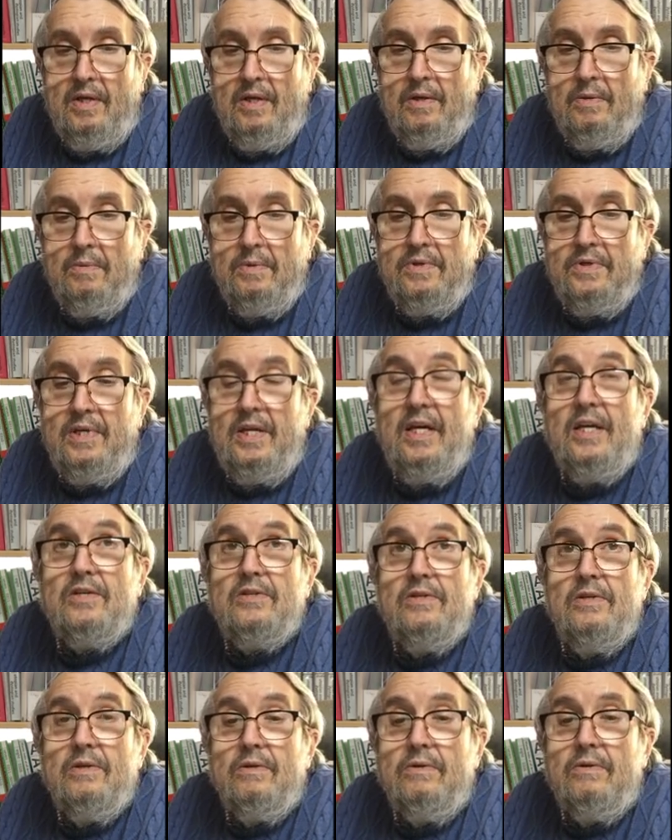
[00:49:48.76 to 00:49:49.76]
It was an
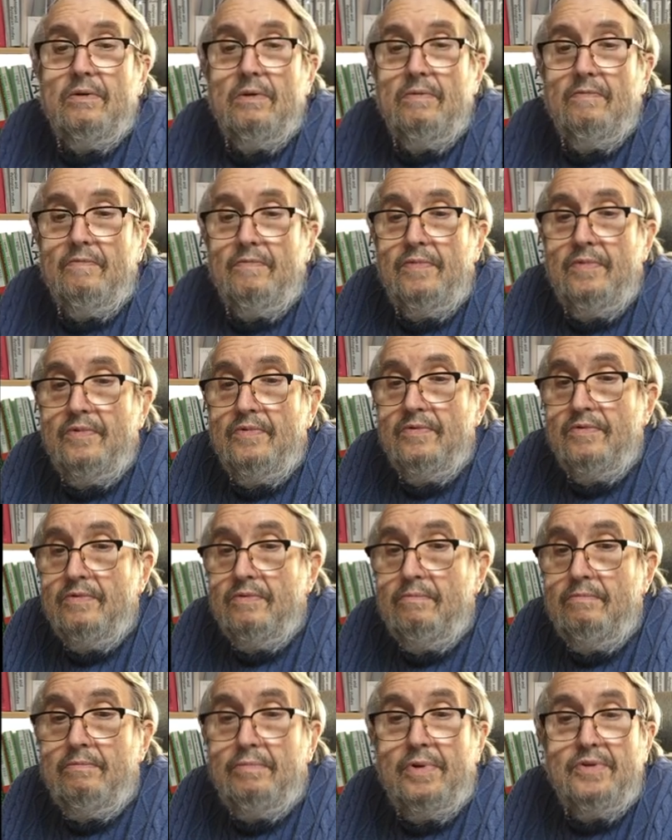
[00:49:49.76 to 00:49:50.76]
excellent
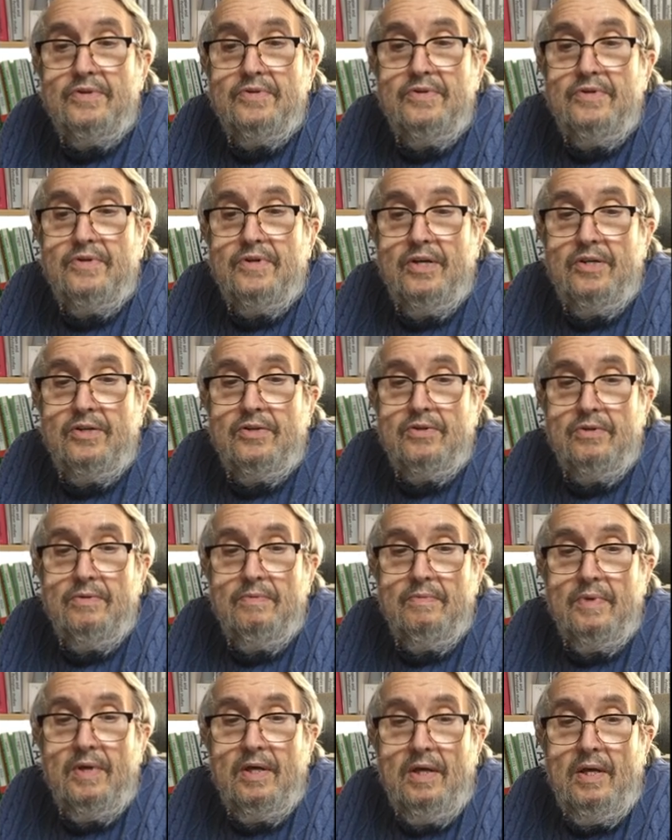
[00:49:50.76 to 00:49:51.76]
conference
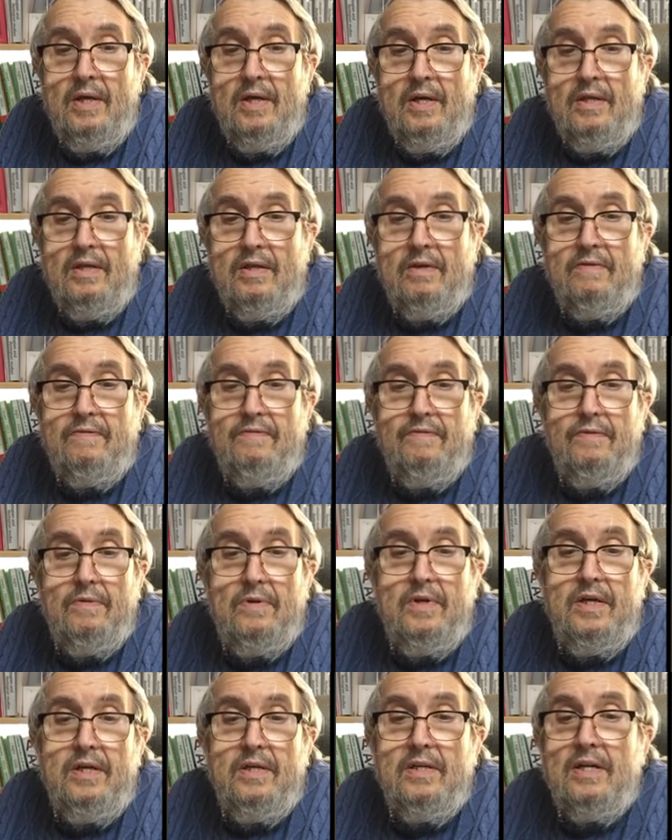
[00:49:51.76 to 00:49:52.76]
presentation that
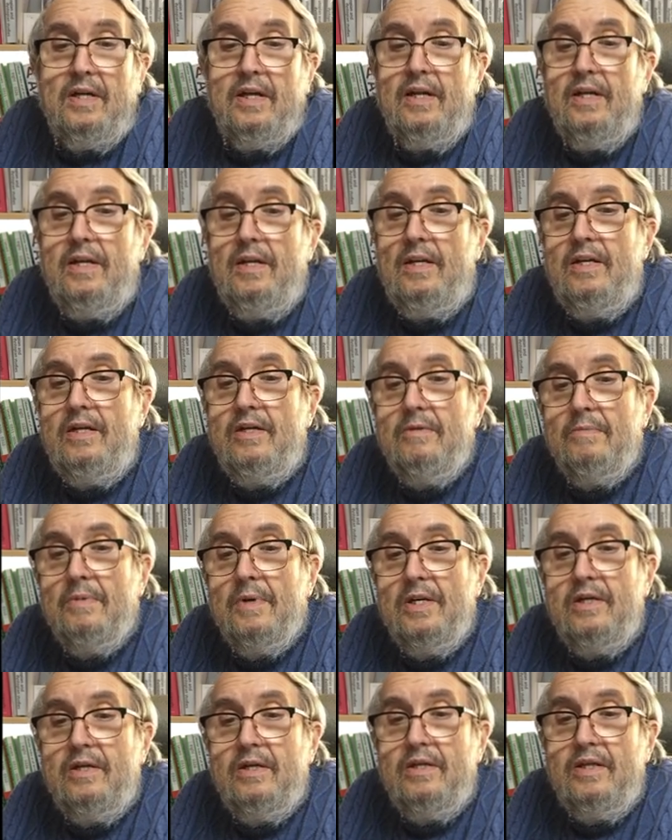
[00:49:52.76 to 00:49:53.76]
fully and clearly
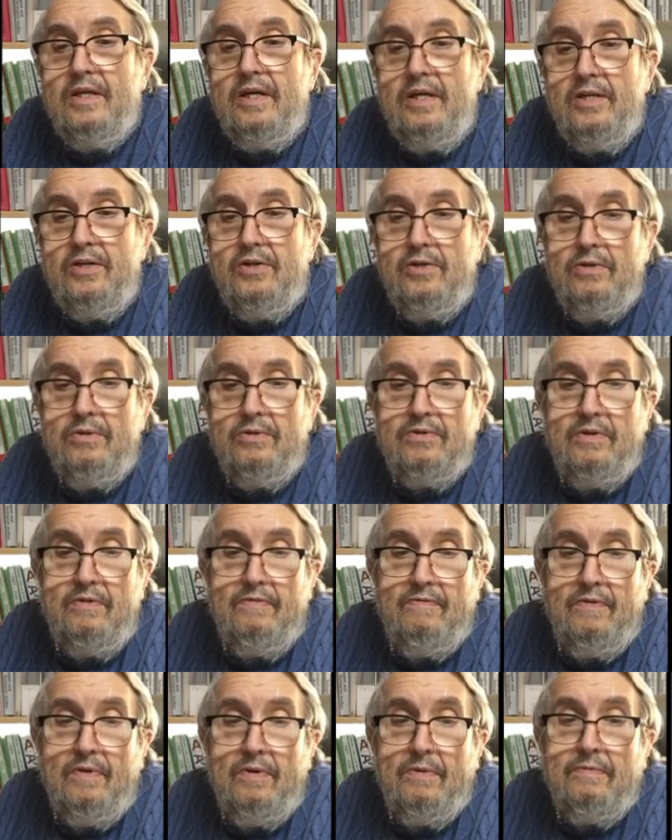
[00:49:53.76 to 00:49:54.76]
debated the issues
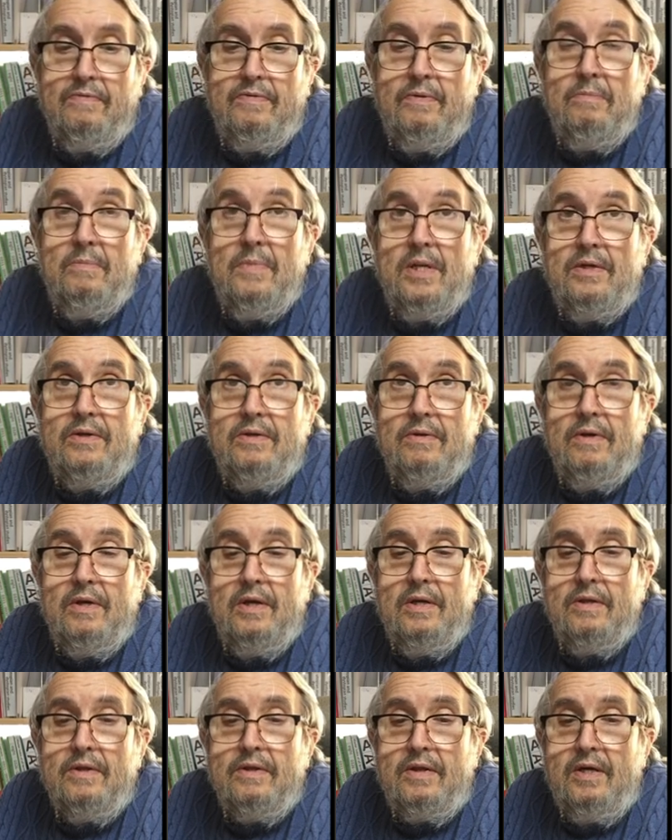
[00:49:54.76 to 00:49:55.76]
involved in mental
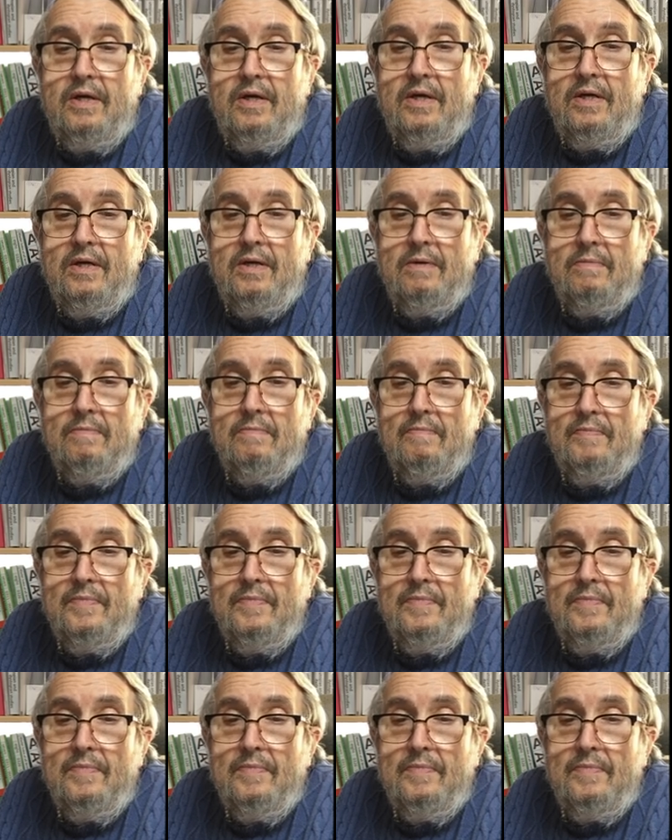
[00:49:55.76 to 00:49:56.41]
health care